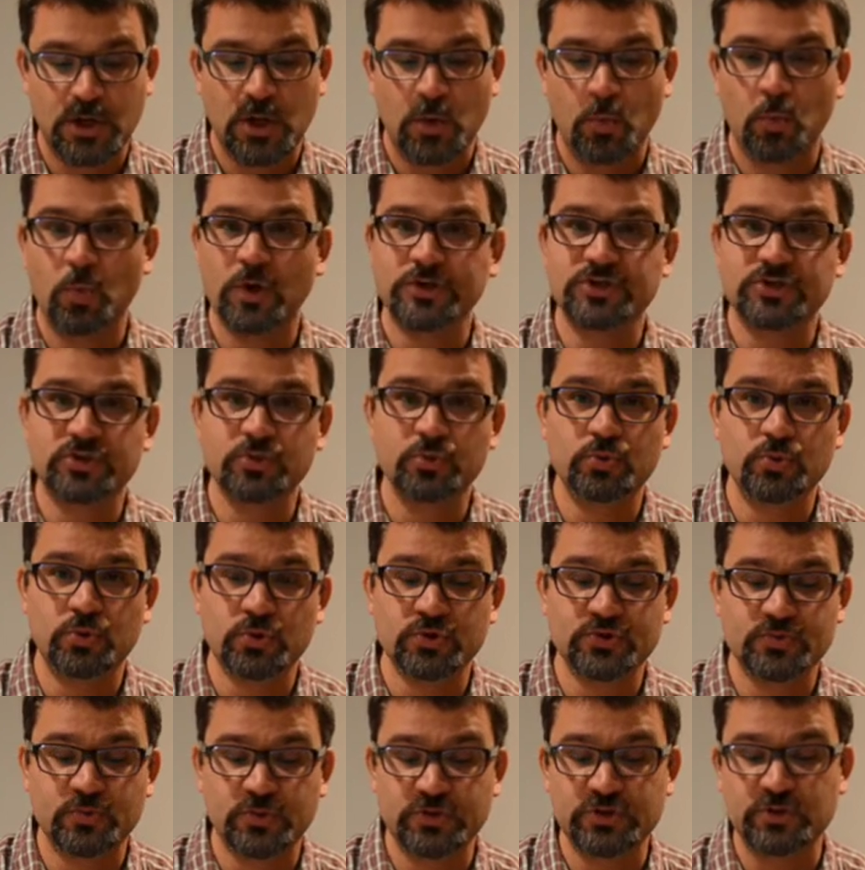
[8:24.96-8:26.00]
What
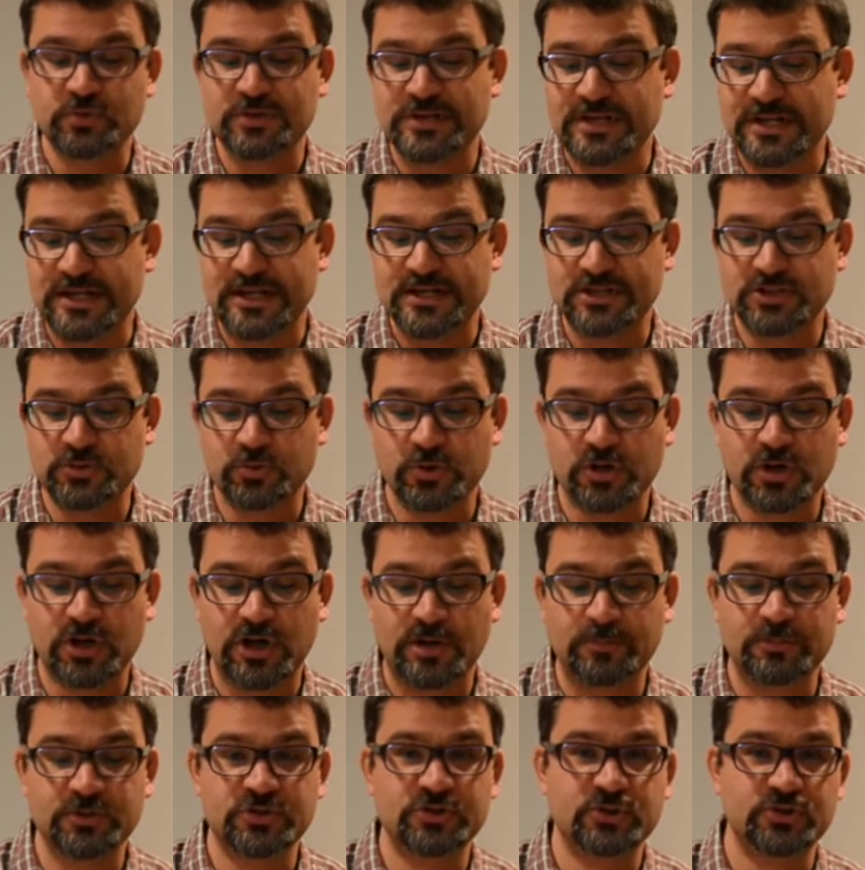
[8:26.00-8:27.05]
tools will you need to
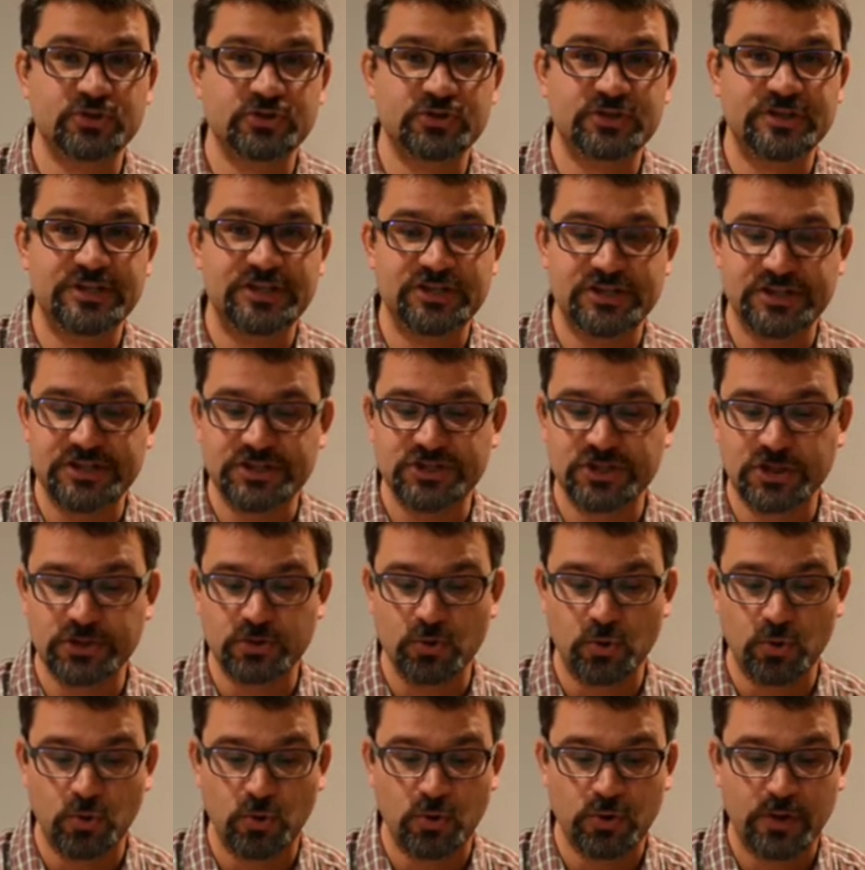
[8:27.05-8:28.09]
accomplish your strategic
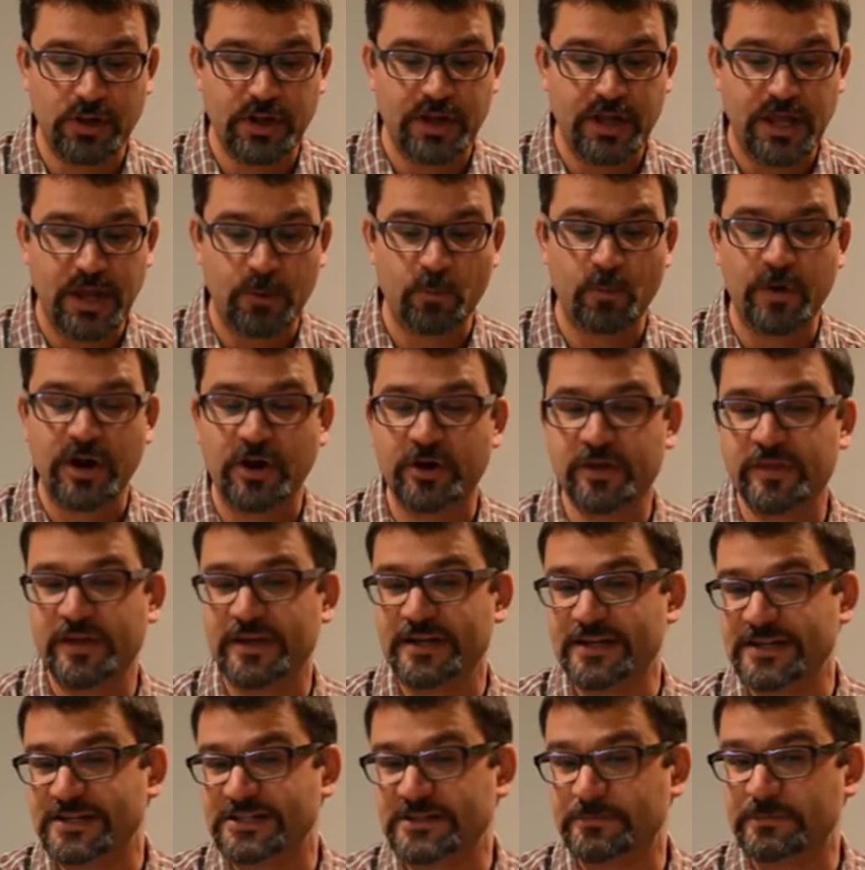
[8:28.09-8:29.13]
goal, and where do
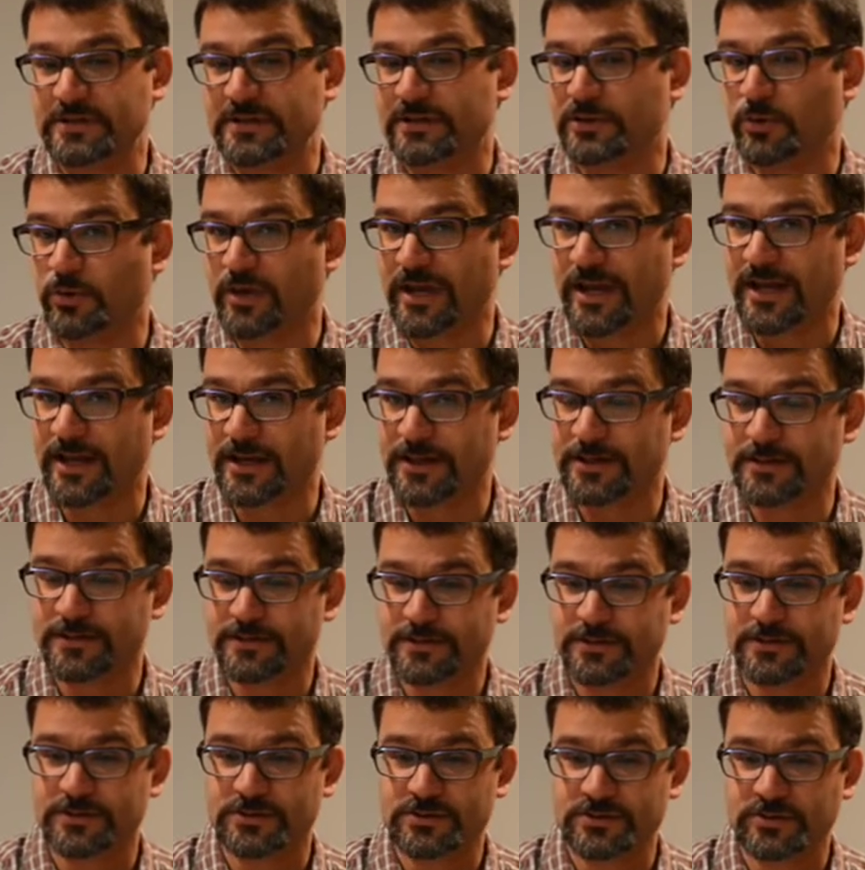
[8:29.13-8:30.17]
they need to be located?
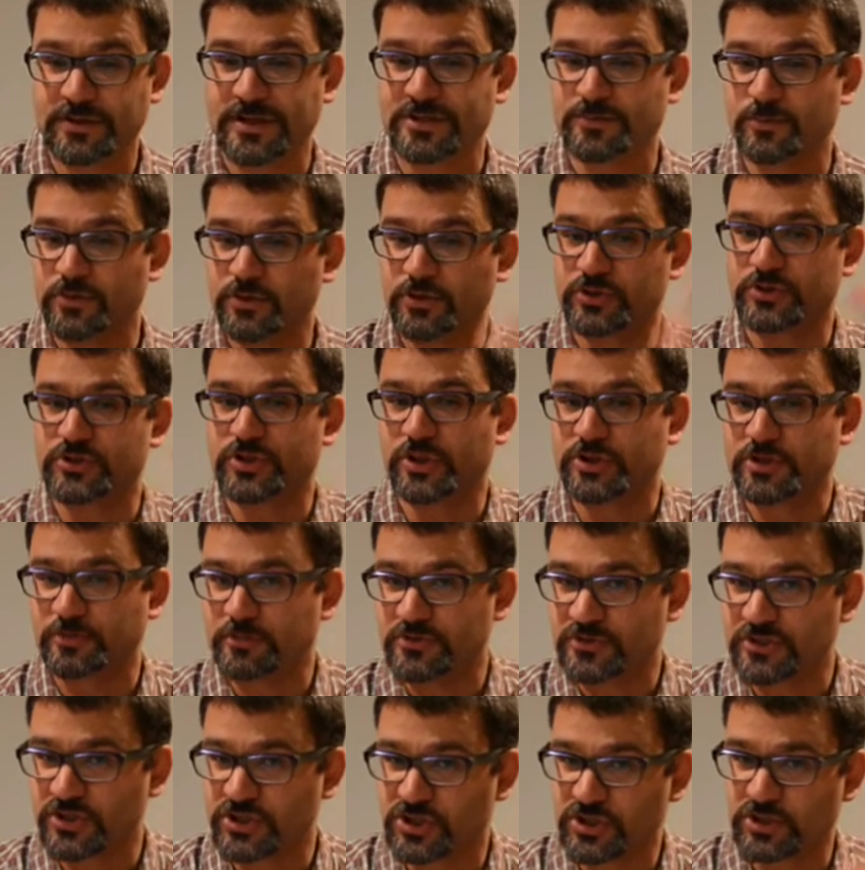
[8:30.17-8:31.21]
So that's when you can start to
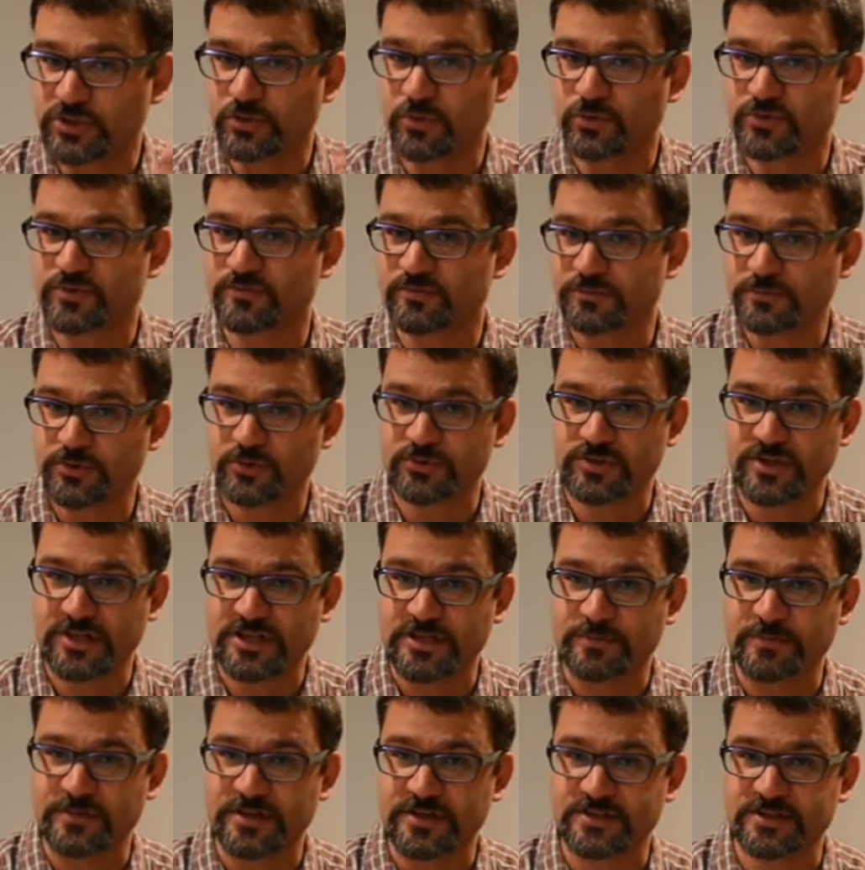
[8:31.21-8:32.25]
position those
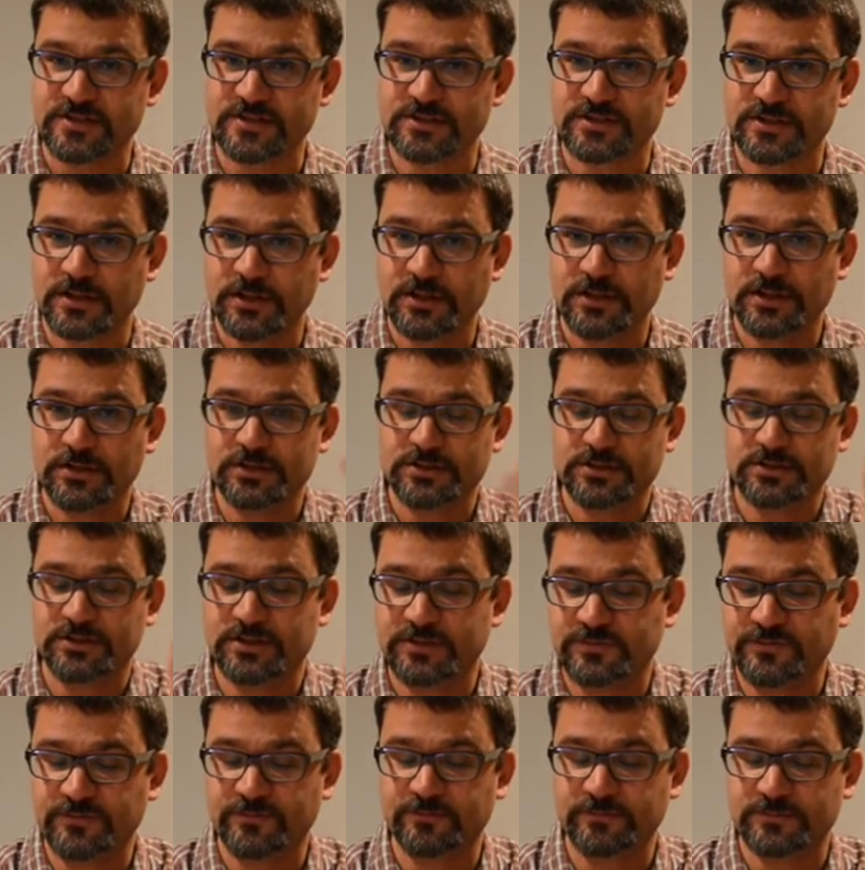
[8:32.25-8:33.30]
key pieces
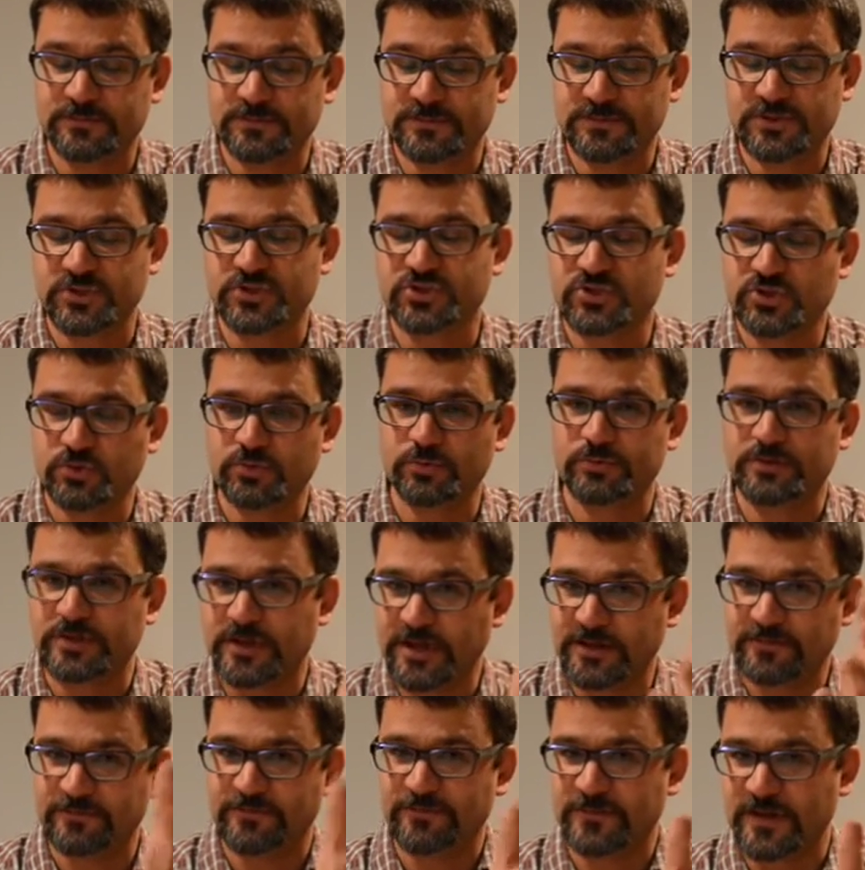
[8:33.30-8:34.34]
to suit
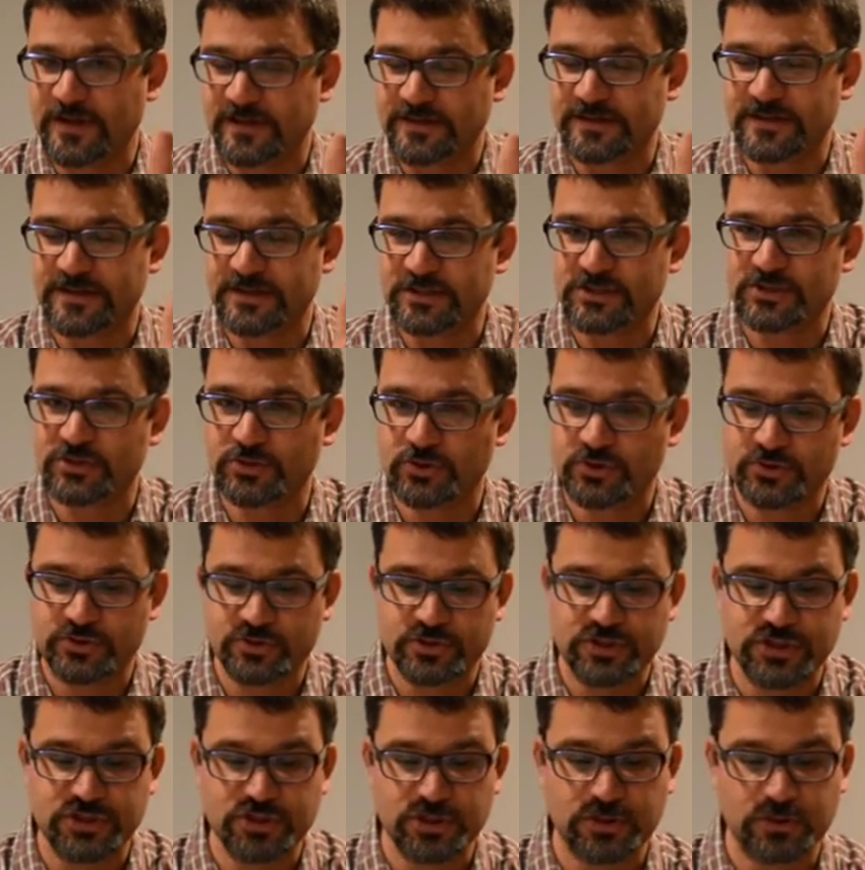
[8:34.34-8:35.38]
and fit into your
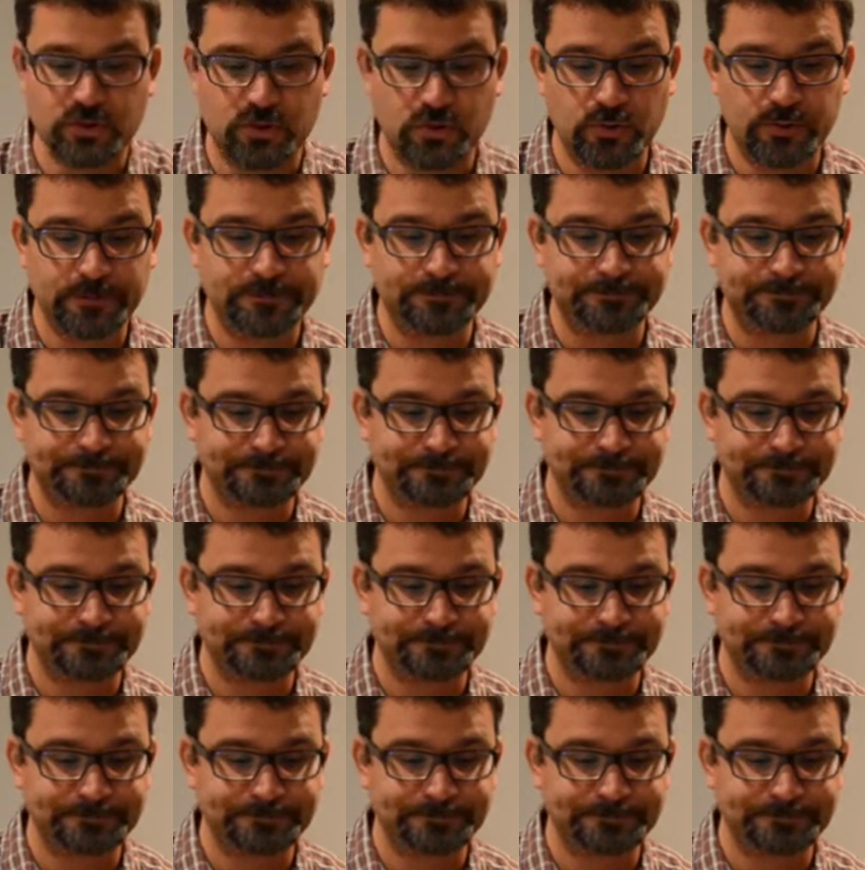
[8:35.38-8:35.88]
strategic goal.